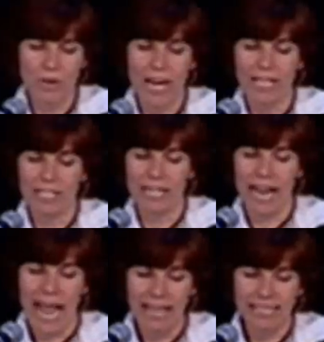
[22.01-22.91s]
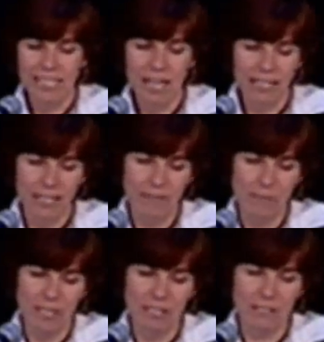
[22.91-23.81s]
created an anti
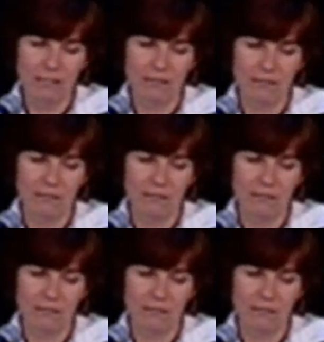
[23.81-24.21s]
government,